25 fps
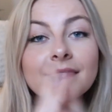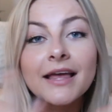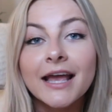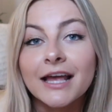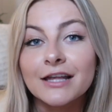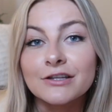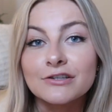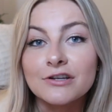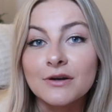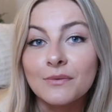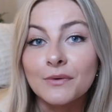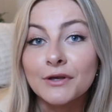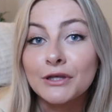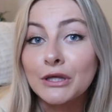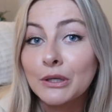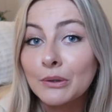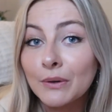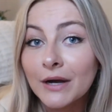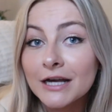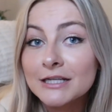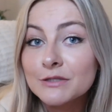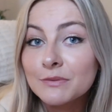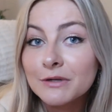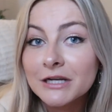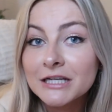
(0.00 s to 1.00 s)
answered what you
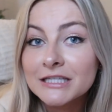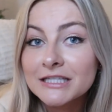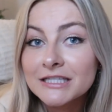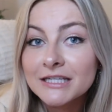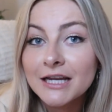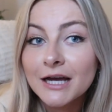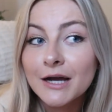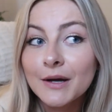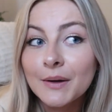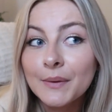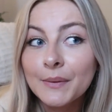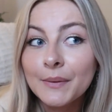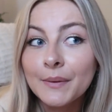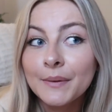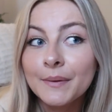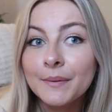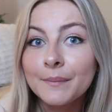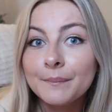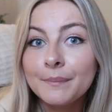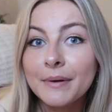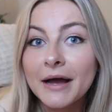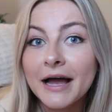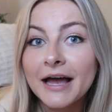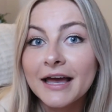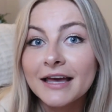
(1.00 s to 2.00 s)
guys wanted to know.
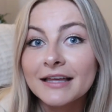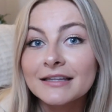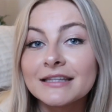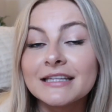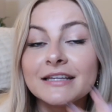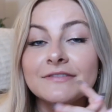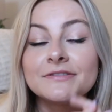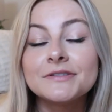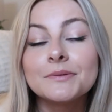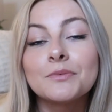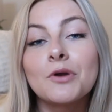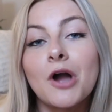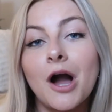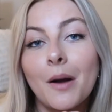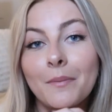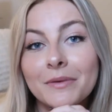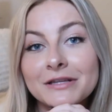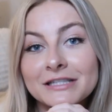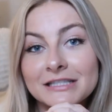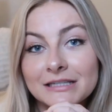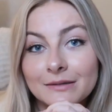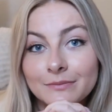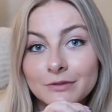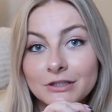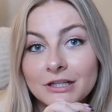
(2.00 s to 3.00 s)
But leave some
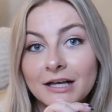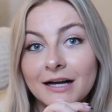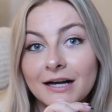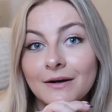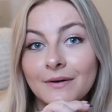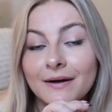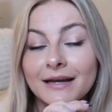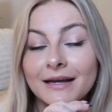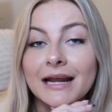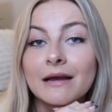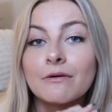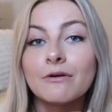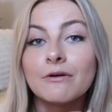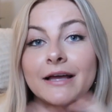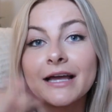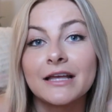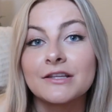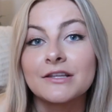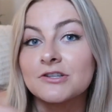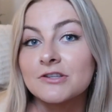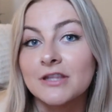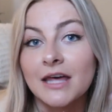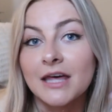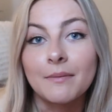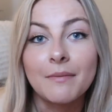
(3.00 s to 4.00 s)
comments down below and I will
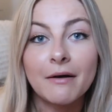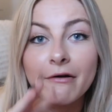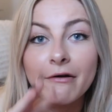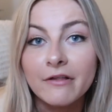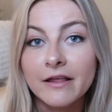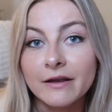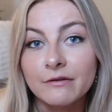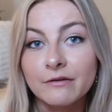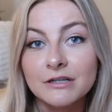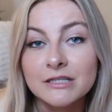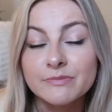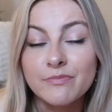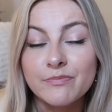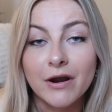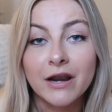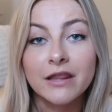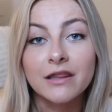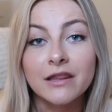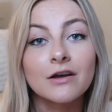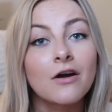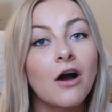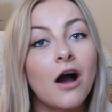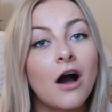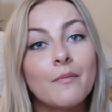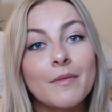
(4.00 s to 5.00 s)
answer them. I will like respond in
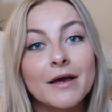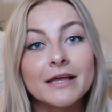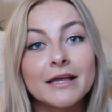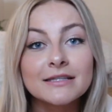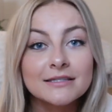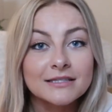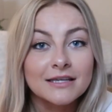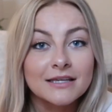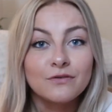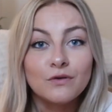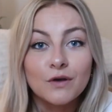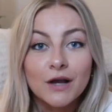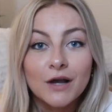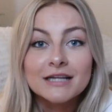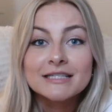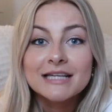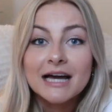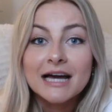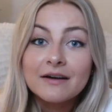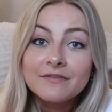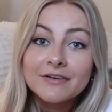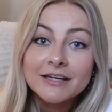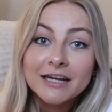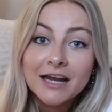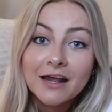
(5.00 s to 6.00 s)
the comments if you guys
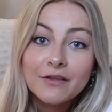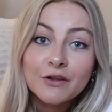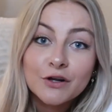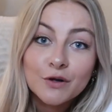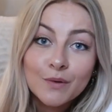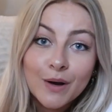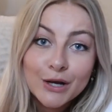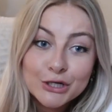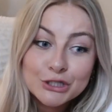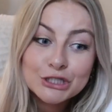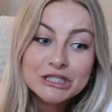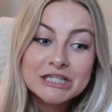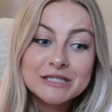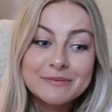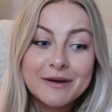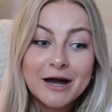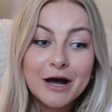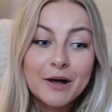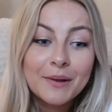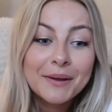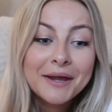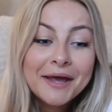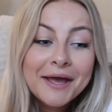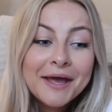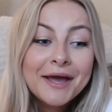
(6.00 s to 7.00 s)
have any other questions
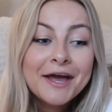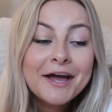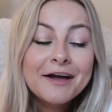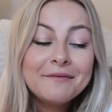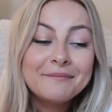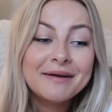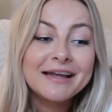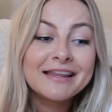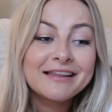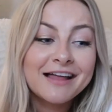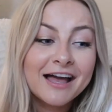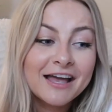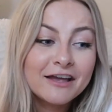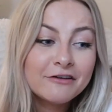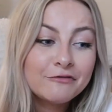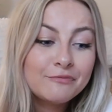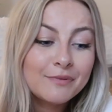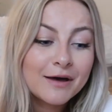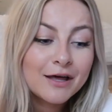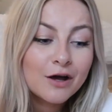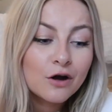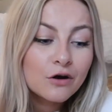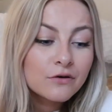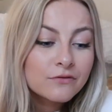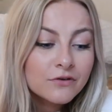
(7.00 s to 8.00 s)
about my life.
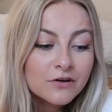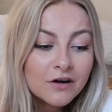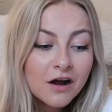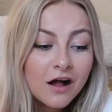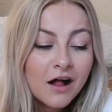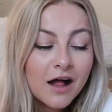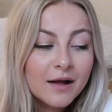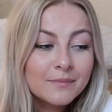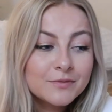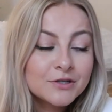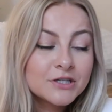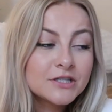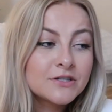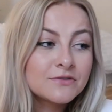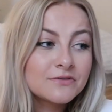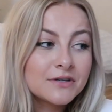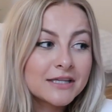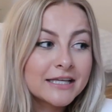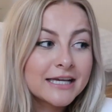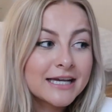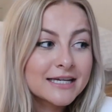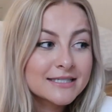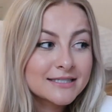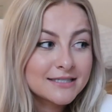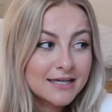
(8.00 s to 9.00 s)
But overall, I'm just
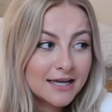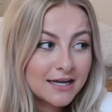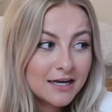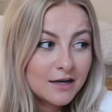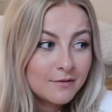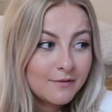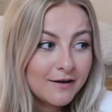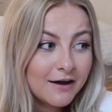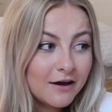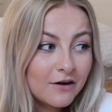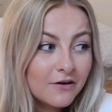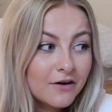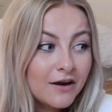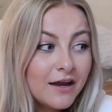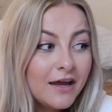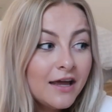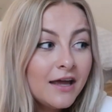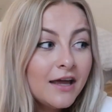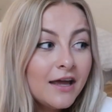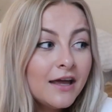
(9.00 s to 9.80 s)
really excited about